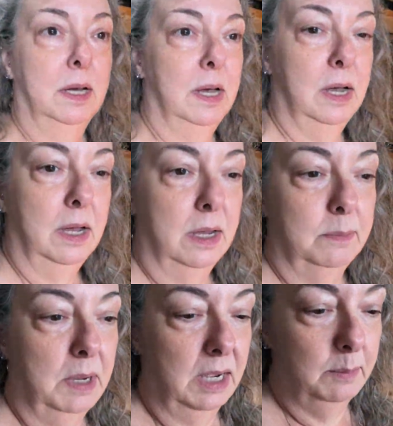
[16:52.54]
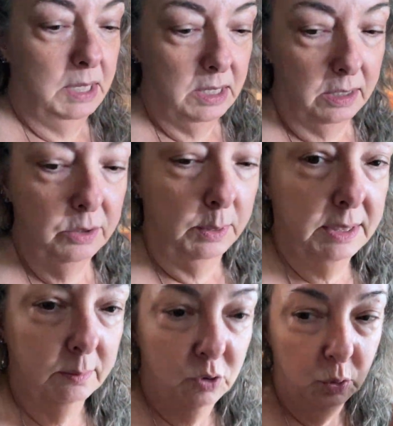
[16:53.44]
Um, I'm here doing
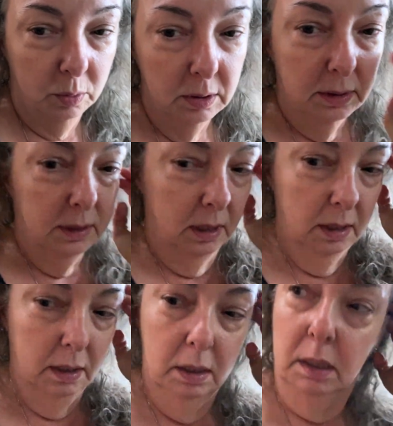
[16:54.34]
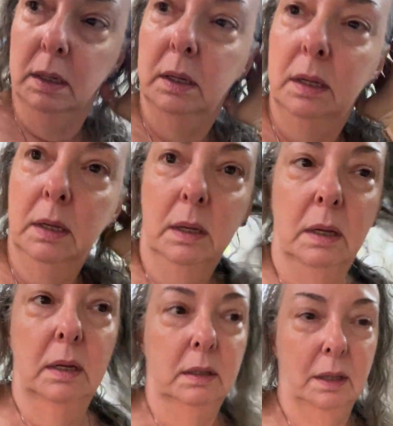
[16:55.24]
some chores,
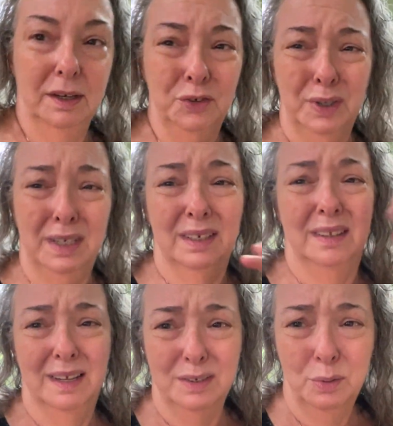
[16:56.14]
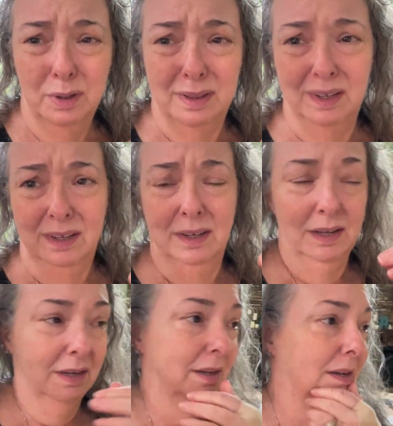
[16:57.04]
laundry, that sort of thing.
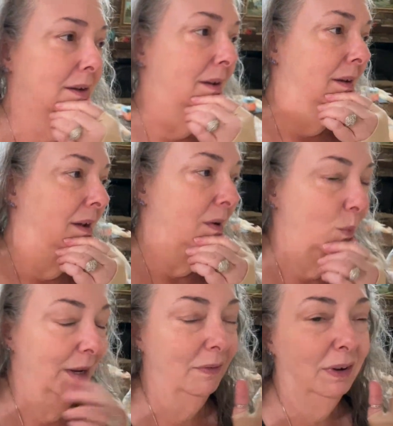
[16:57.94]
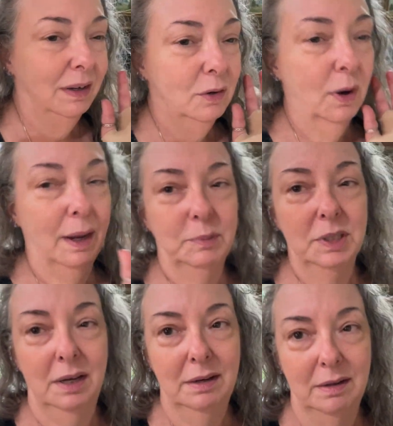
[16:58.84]
We have a crap
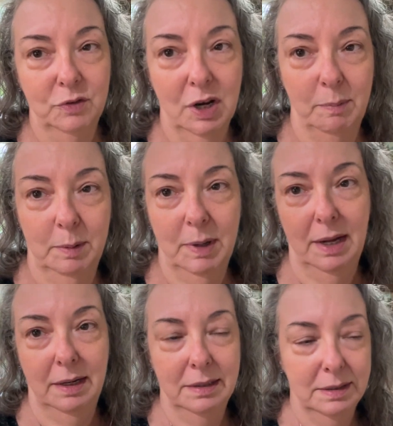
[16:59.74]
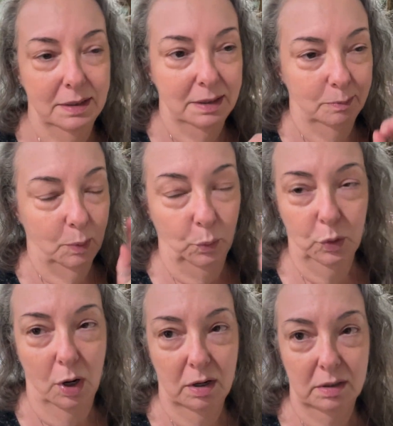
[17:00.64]
ton of shopping bags in both
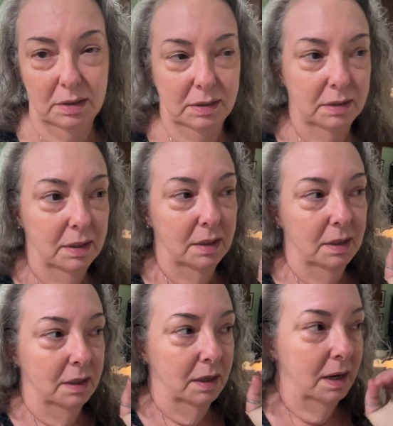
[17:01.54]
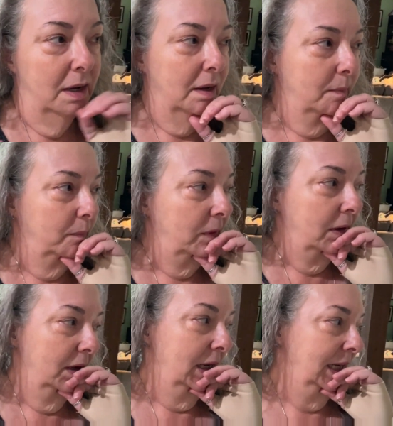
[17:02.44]
cars. Um,
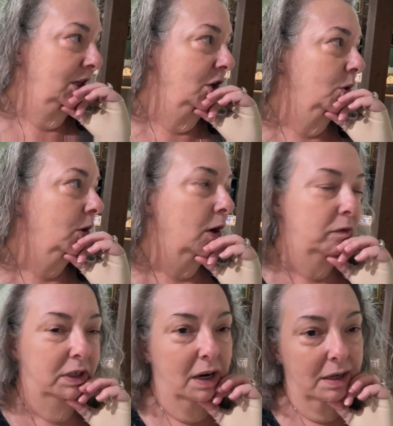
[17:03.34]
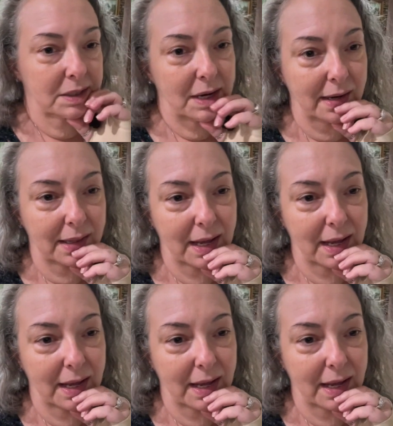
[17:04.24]
you know, COVID got us out of the